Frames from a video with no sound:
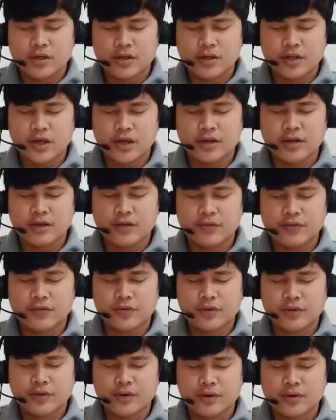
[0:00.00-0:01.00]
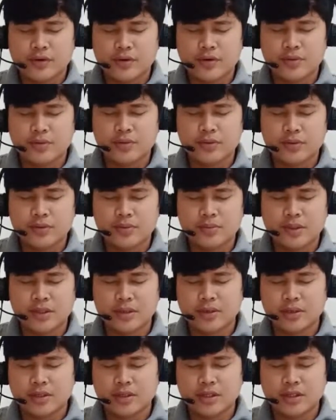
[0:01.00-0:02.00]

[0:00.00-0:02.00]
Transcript: Thank you for your Holy Spirit